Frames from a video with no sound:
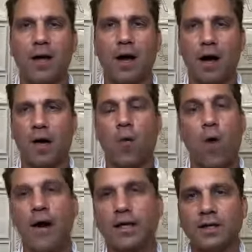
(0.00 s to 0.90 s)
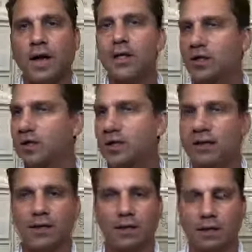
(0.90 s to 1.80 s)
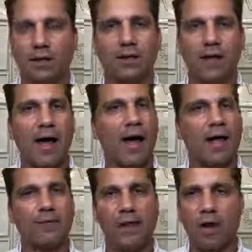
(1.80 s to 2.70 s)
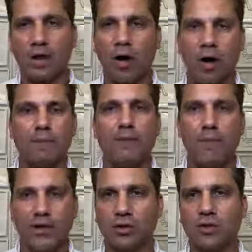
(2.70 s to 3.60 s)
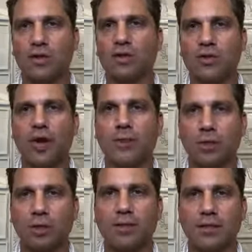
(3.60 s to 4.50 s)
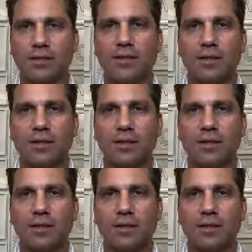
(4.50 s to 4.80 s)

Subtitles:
wanting to understand that they're still alive and all of the measures that they're trying to put in place.